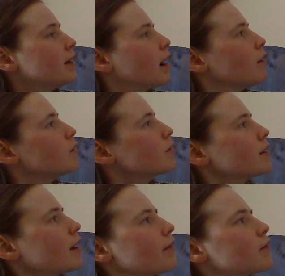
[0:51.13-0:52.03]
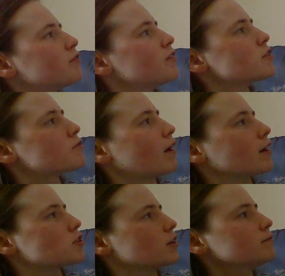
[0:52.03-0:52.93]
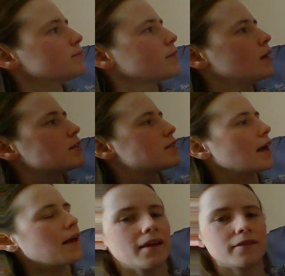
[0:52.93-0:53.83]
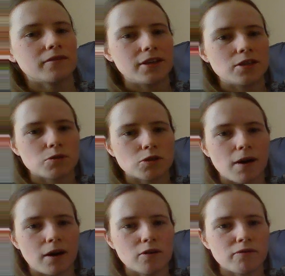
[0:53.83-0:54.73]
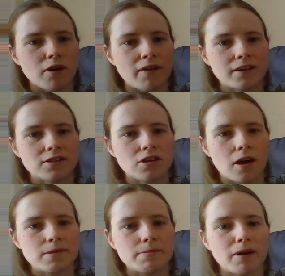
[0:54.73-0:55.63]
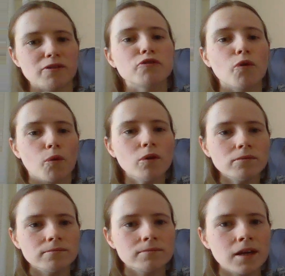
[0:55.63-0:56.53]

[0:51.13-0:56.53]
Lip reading: Now, looking at the first fraction, to get that 3 to a 12, I've had to times it by 4.